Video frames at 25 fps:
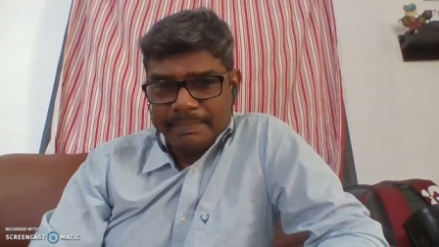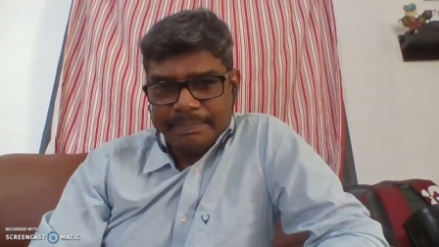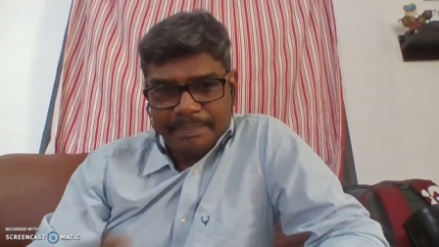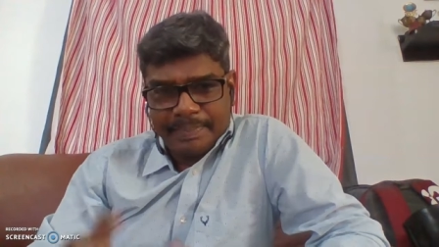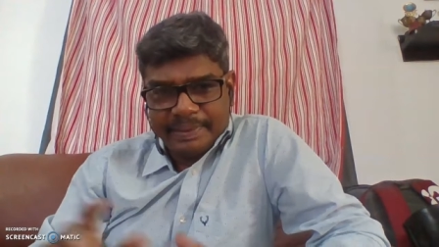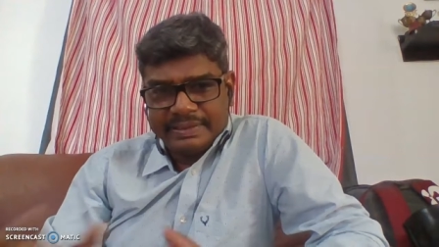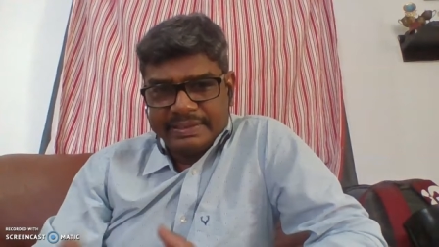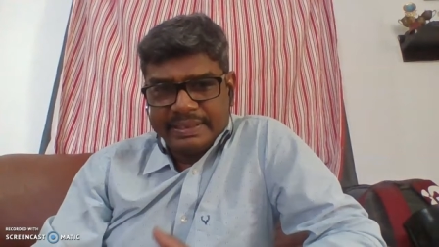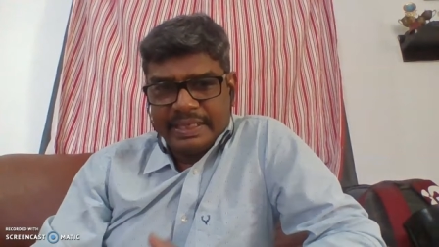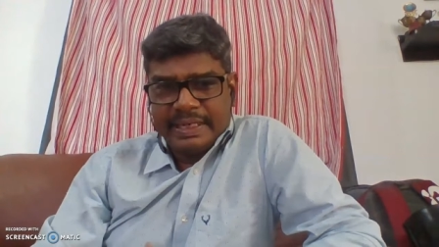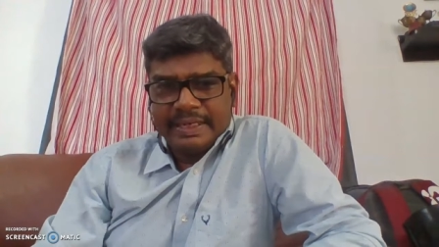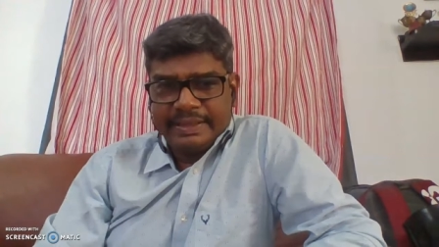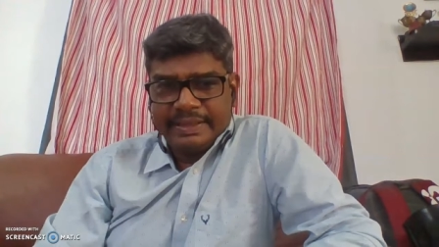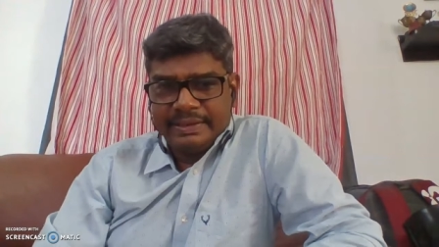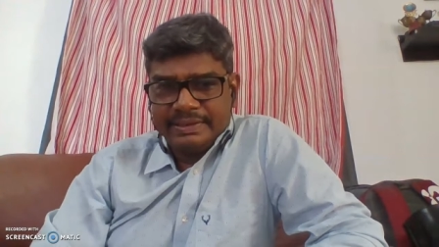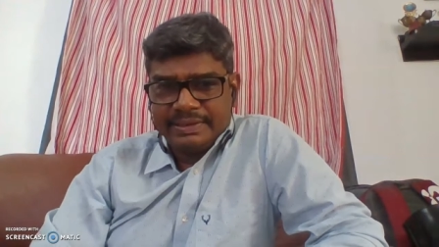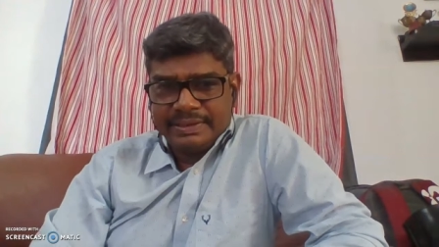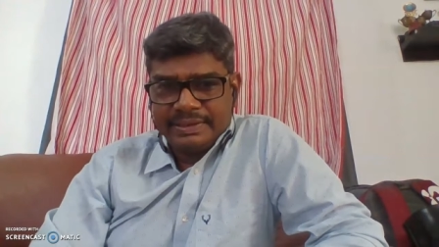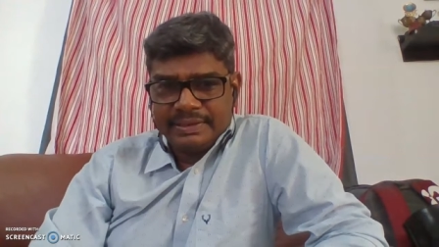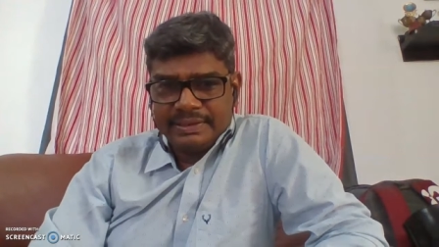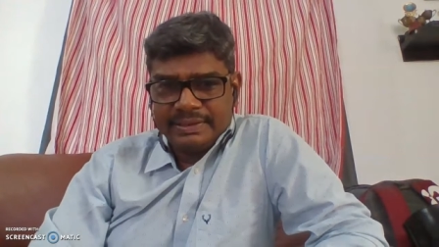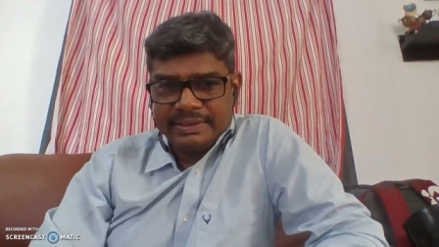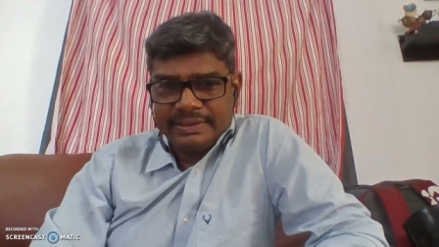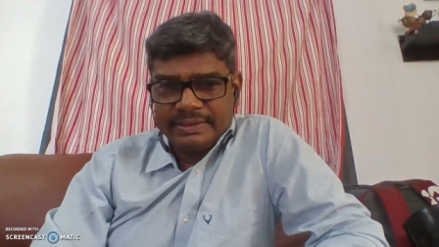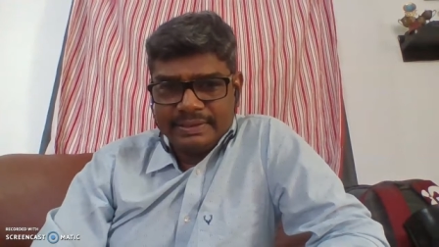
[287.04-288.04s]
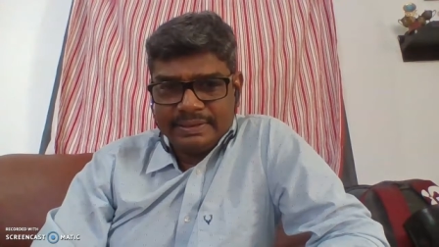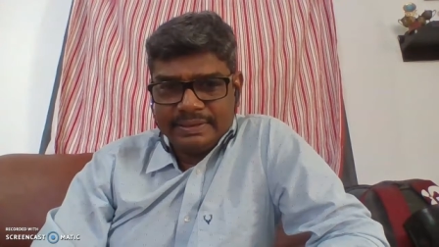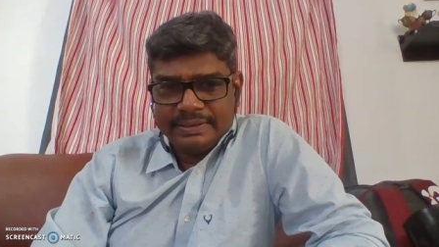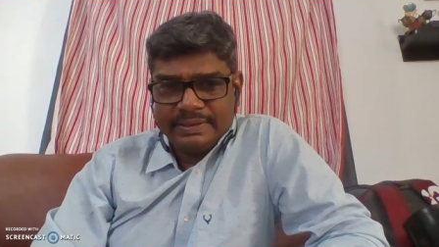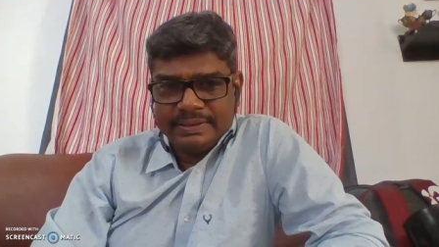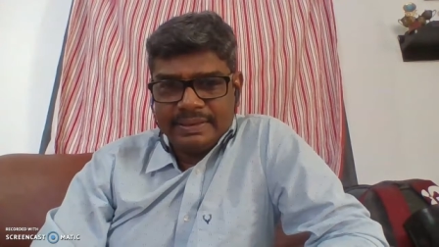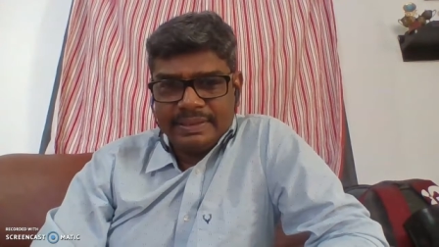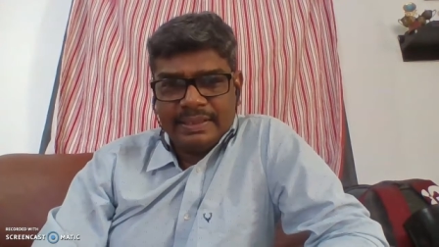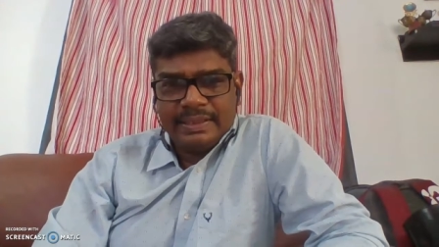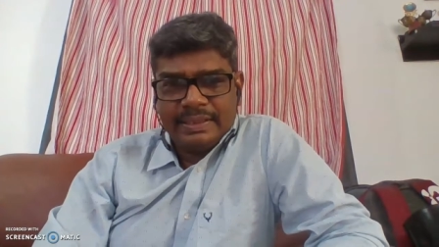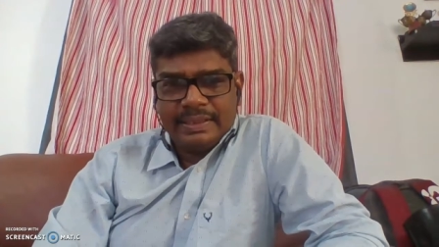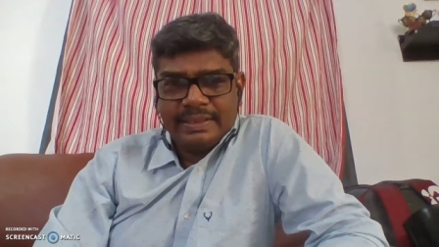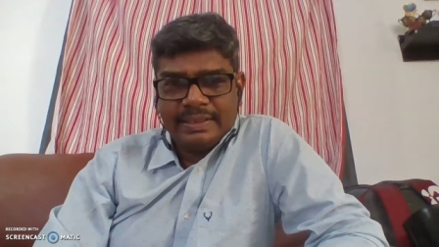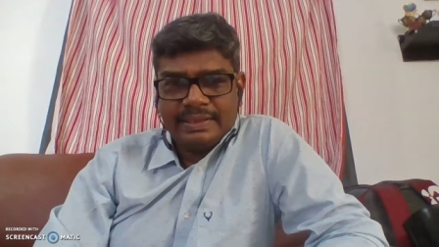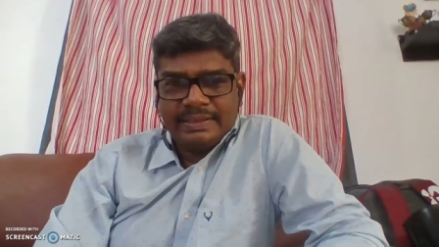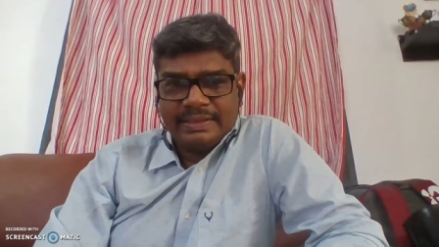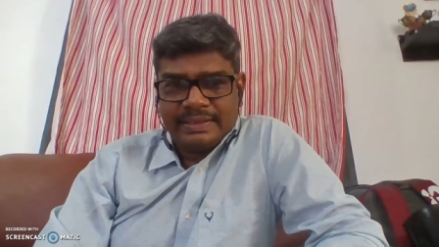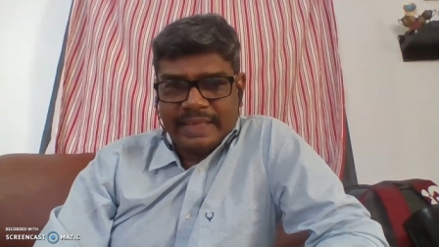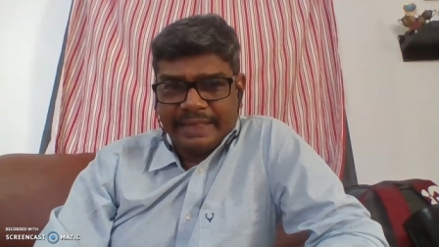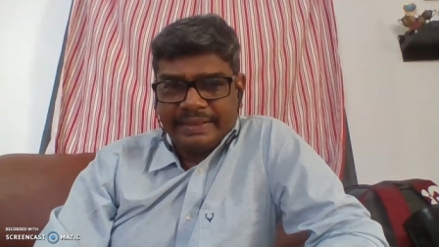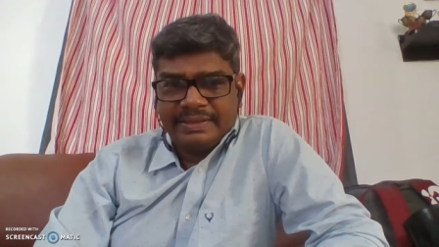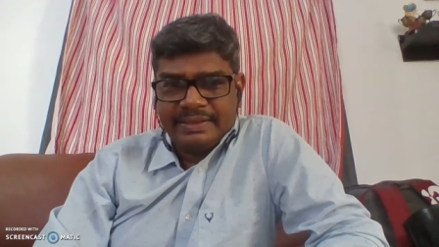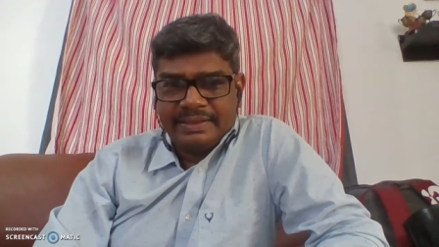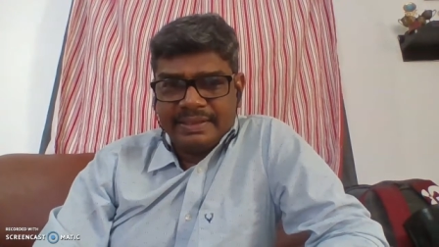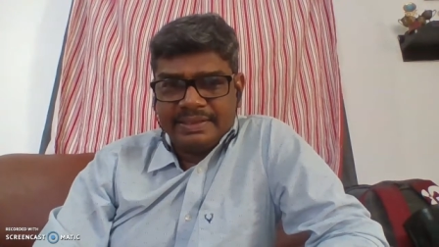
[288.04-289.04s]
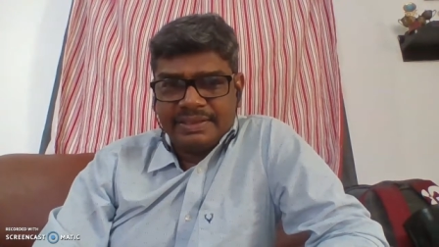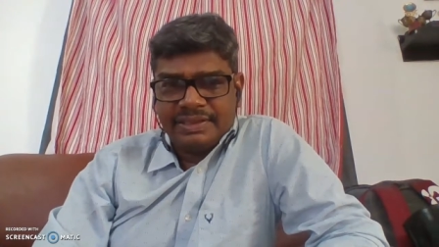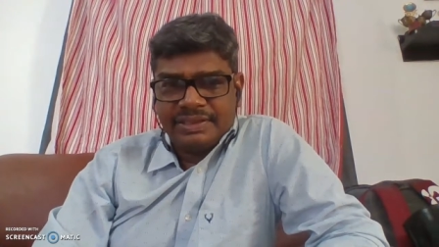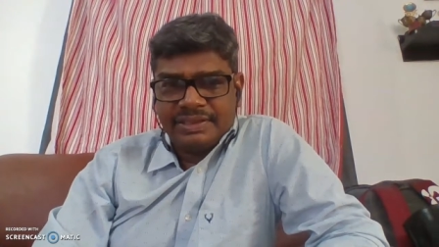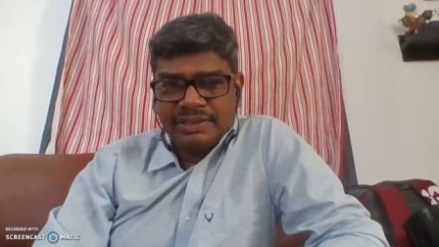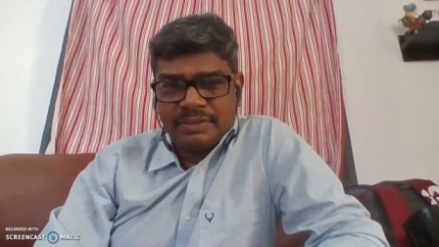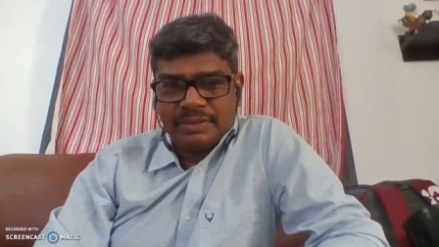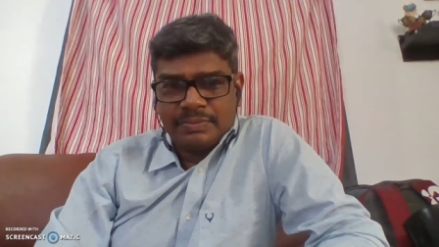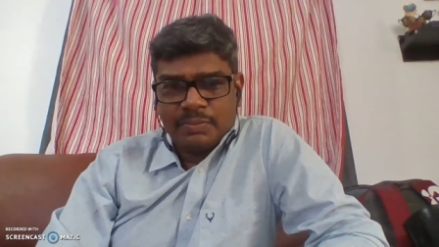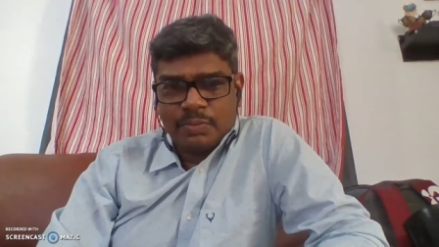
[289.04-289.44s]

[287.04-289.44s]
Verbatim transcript: Besides, scientists,